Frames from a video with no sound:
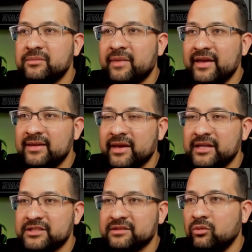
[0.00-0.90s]
my
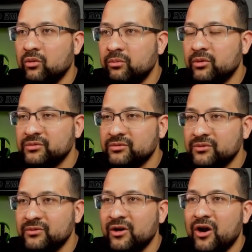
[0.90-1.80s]
image,
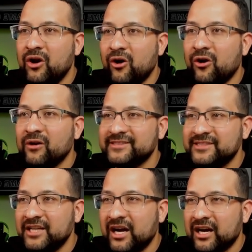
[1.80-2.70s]
Ubuntu colon
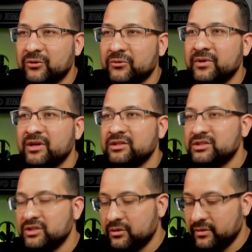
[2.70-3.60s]
Thiago.
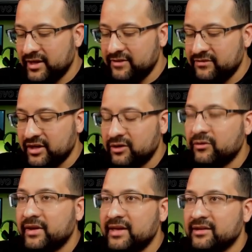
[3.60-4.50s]
So if I go
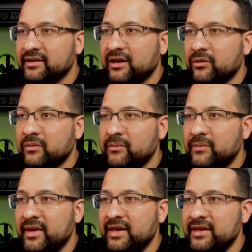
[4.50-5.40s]
in here now,
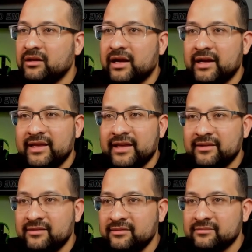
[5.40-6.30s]
make
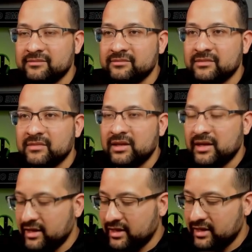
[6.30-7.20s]
again,
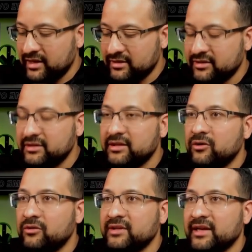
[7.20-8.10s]
enter in the
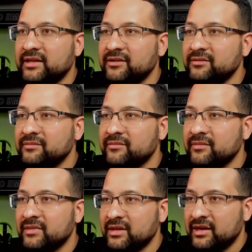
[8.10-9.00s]
container,
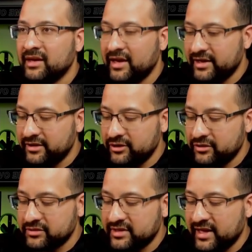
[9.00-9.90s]
and we
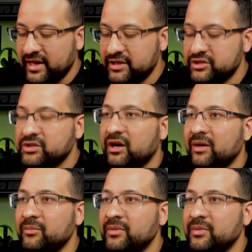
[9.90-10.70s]
use htop.